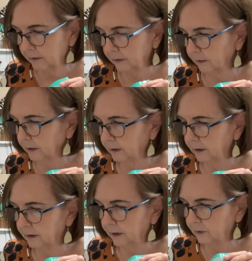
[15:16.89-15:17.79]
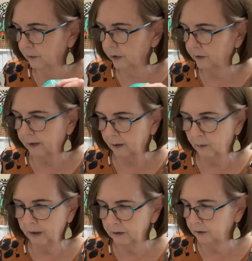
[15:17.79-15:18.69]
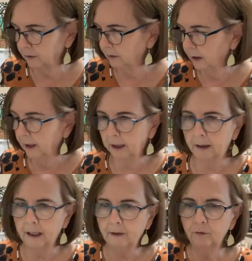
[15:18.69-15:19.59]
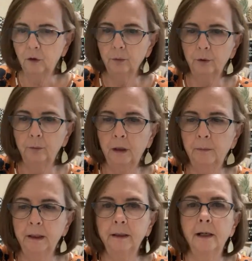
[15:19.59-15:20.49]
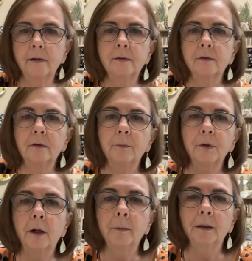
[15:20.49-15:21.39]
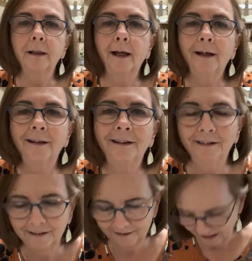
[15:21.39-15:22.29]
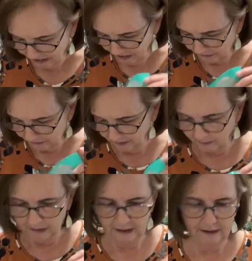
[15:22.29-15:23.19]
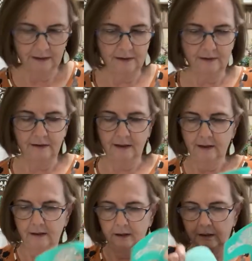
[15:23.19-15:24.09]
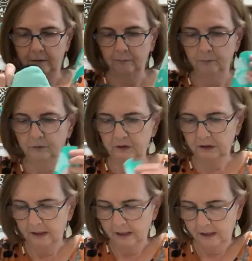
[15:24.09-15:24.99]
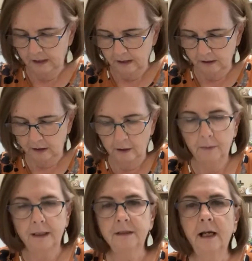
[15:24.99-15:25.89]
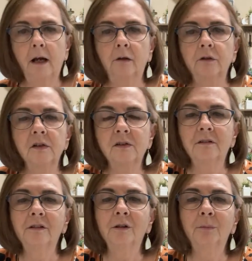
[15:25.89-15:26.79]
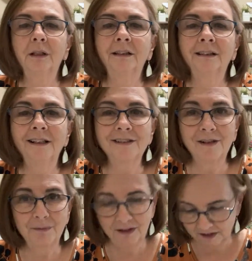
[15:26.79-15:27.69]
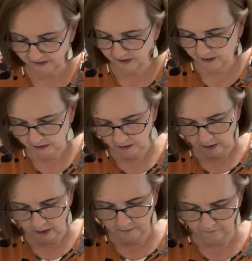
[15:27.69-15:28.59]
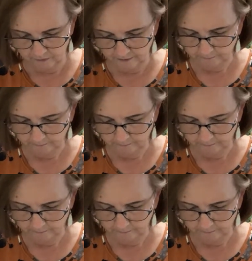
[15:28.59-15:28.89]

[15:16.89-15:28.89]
So it does work that way too. I have no room on my desk, so I'm sorry about that. So let me get this on my towel just a little bit and get some of the sticky off.